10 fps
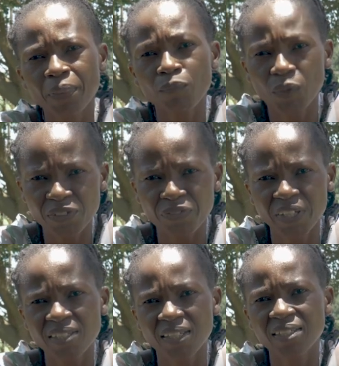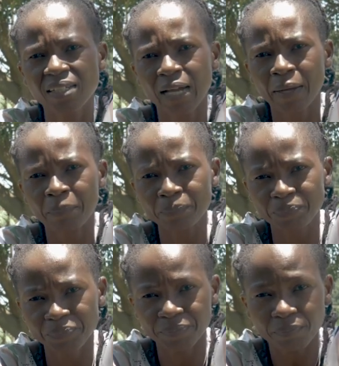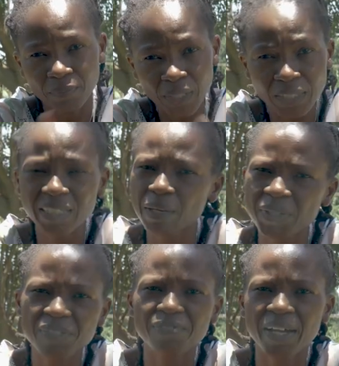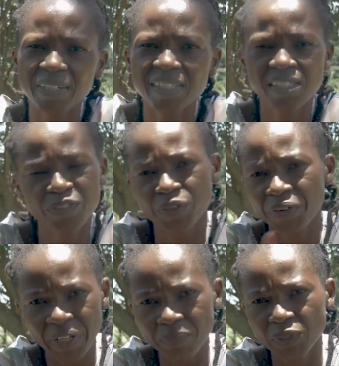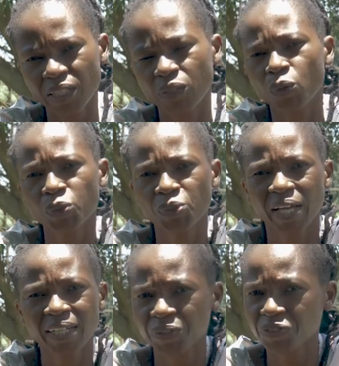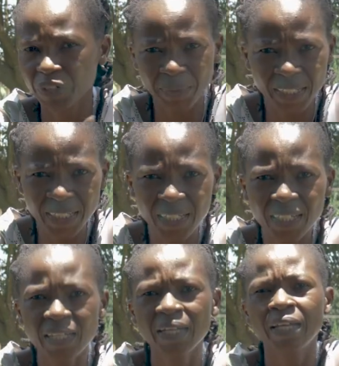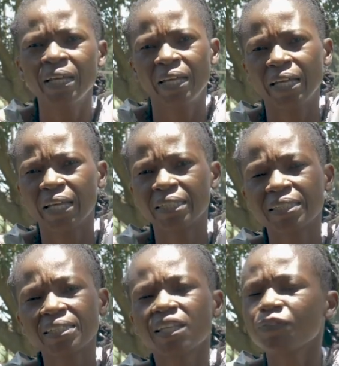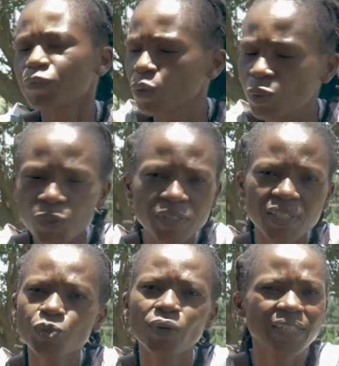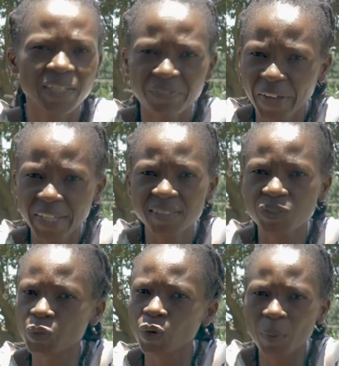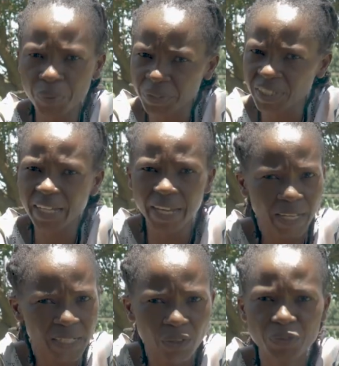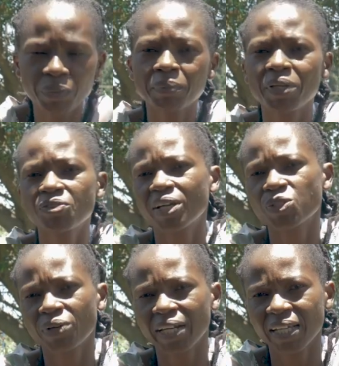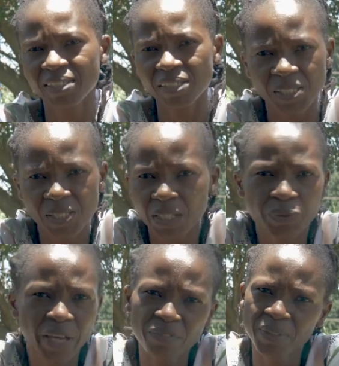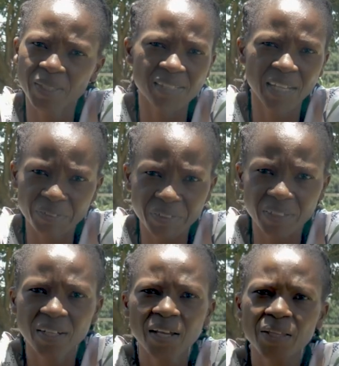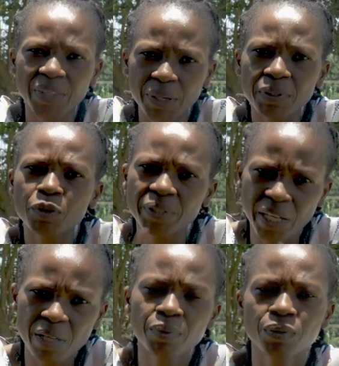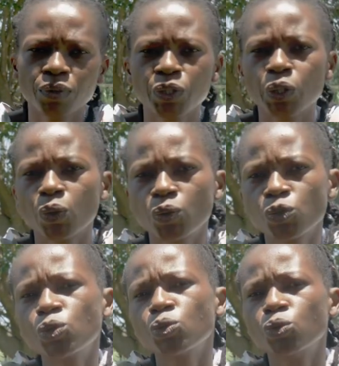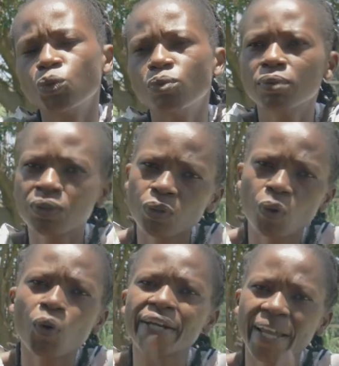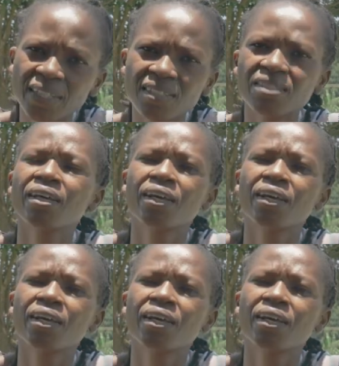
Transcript: motivated gender-based violence. If you're raped, you can go to the adult rape clinic. And if you also just want advice, you know, approaching any of the women's rights organizations that we have in this country, they will be able, you know, to, you know, connect